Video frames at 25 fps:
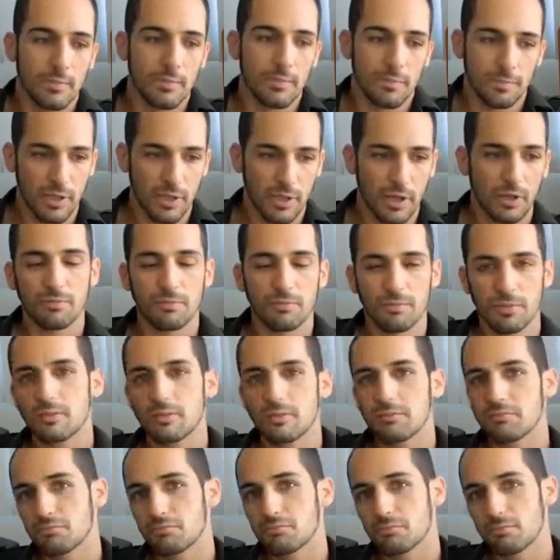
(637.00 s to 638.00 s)

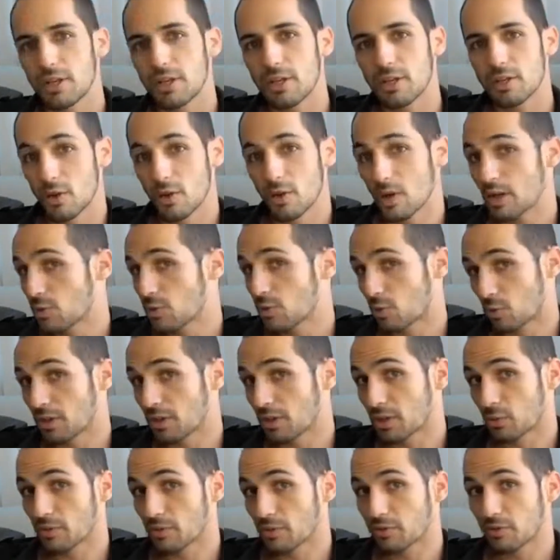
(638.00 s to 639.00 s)
then and you're
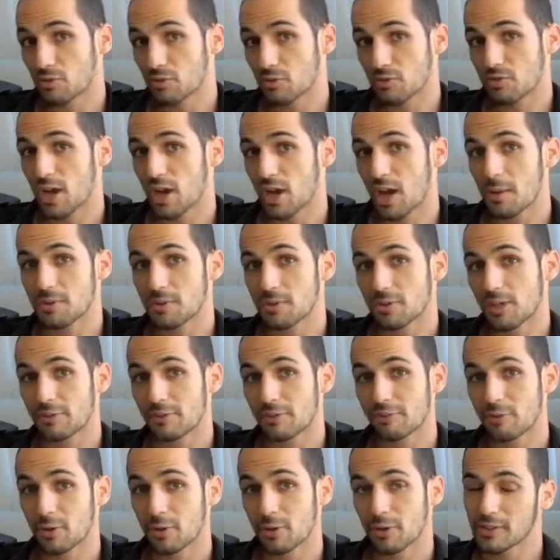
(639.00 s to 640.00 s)
willing to risk your job to
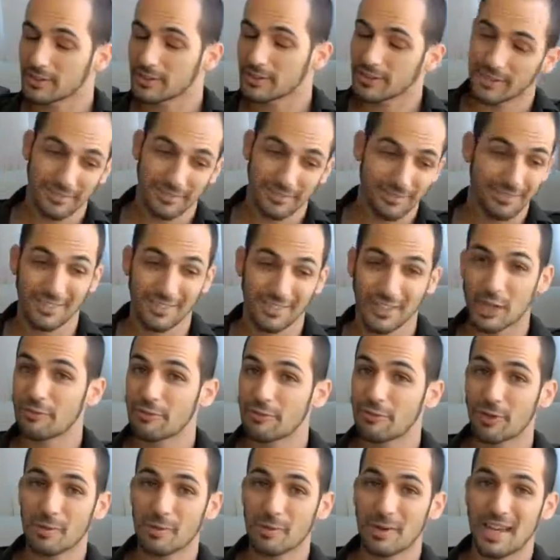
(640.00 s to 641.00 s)
go for it, then go
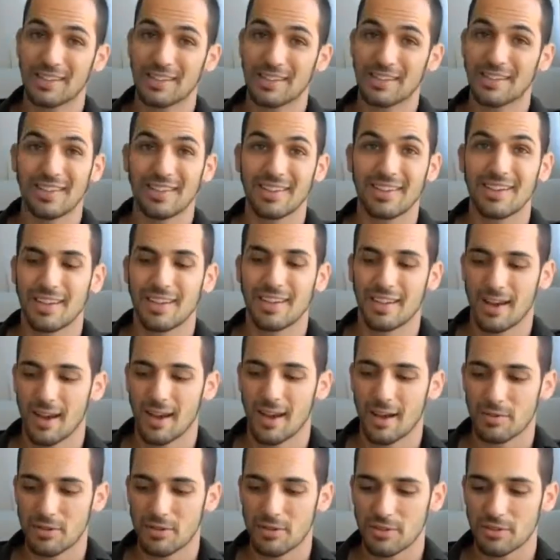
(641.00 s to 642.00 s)
for it, man.
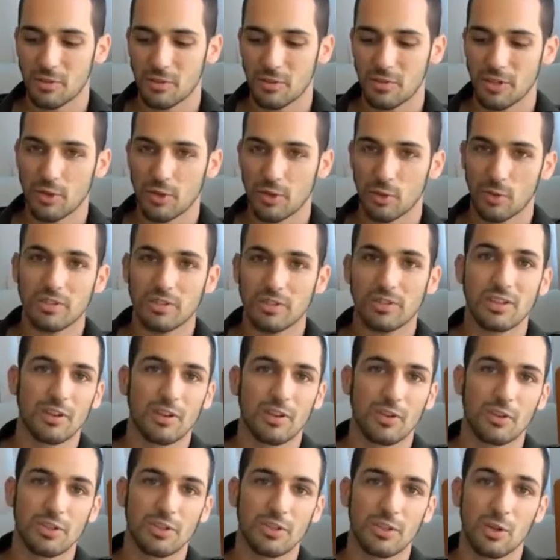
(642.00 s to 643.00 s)
Just know that you're
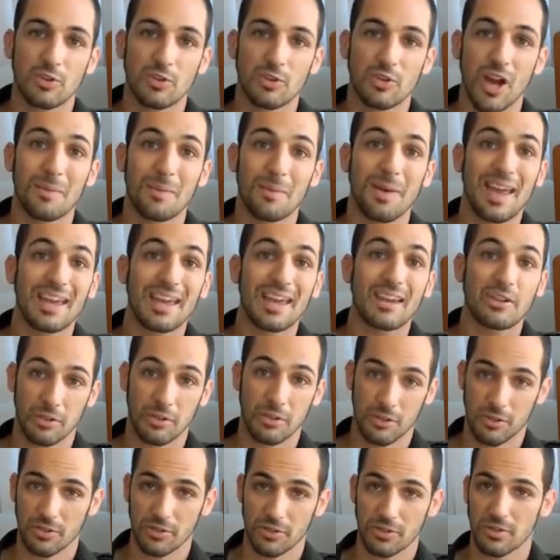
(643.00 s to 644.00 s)
risking your job and
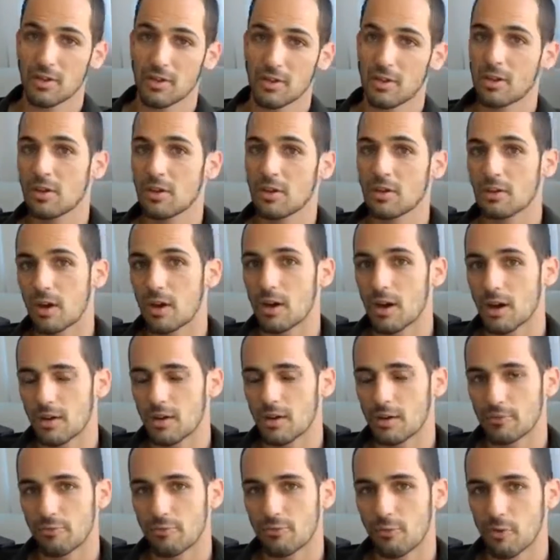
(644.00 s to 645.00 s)
hers
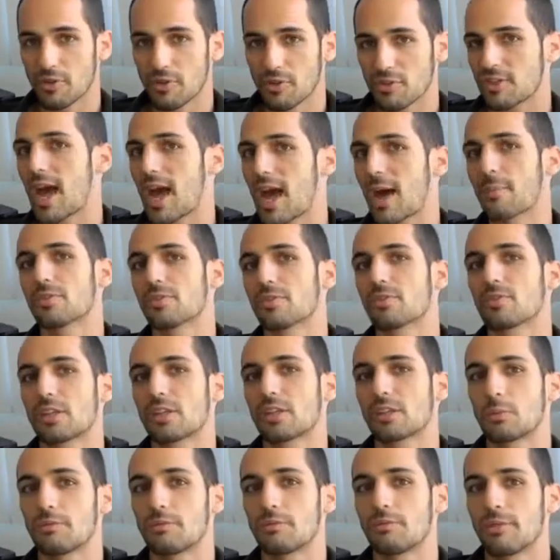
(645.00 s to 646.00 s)
for this to happen. So you
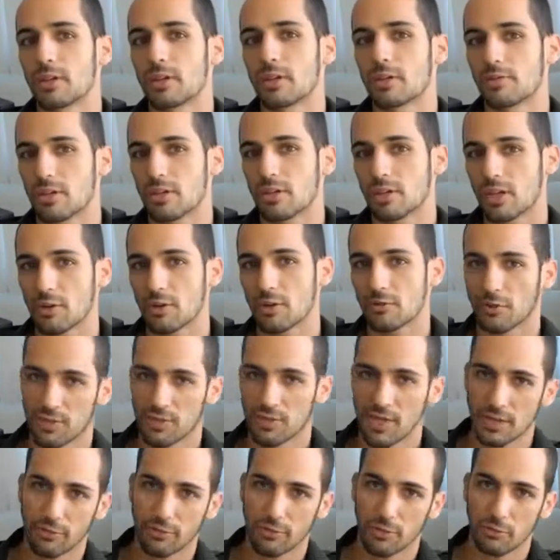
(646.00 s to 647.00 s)
have to be very, very careful
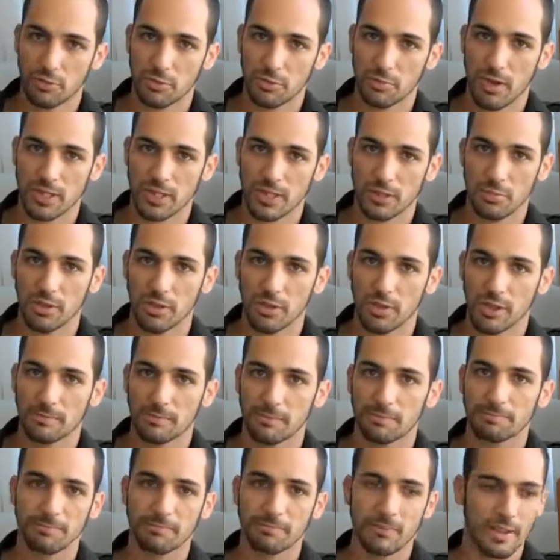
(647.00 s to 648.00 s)
and take full responsibility.
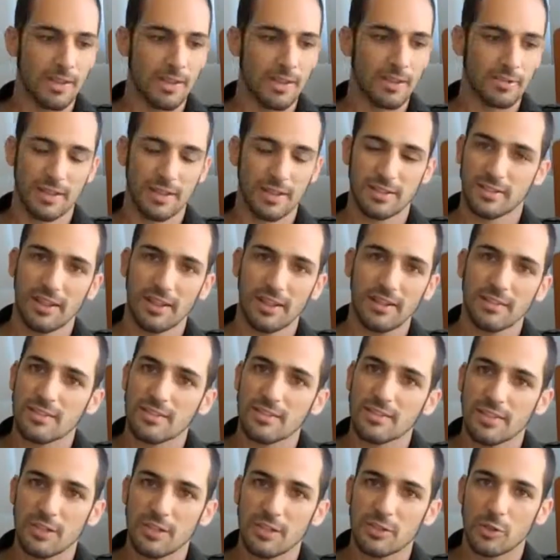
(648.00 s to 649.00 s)
So that's
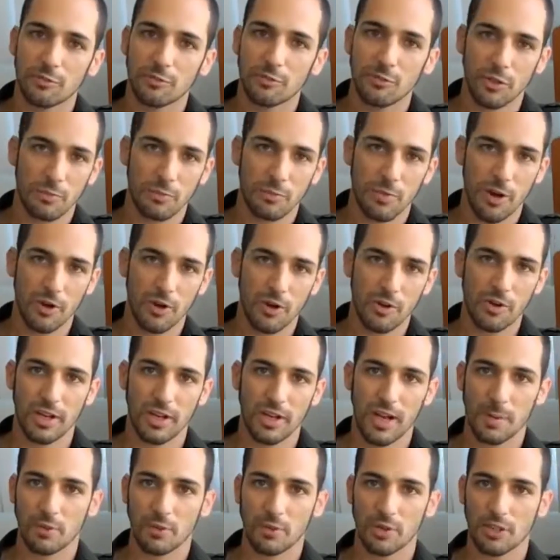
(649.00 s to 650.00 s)
it. Stay tuned for tomorrow,
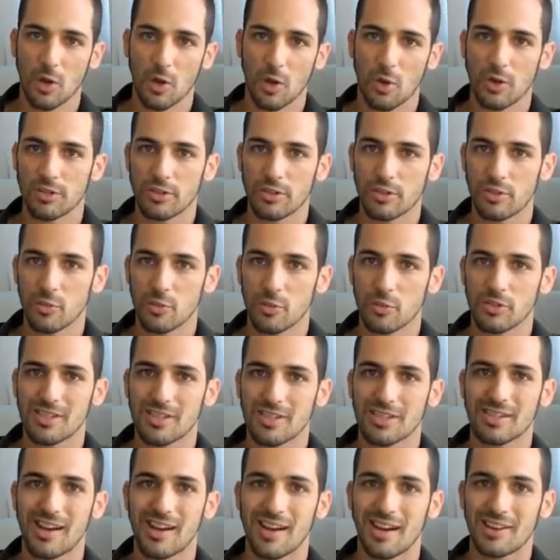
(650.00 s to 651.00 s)
and I'm going to go into
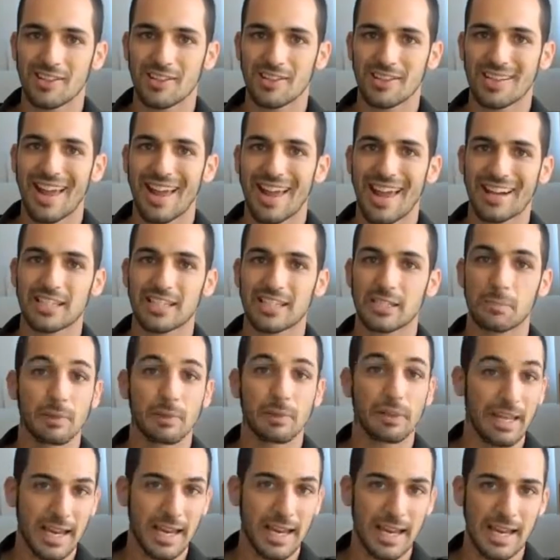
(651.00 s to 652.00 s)
seduction
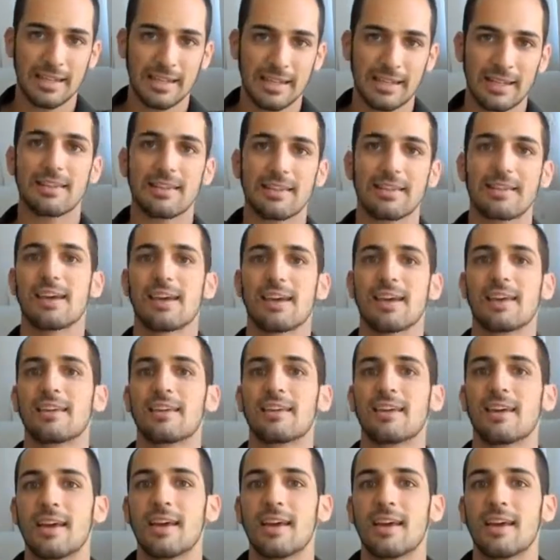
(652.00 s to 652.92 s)
explained then.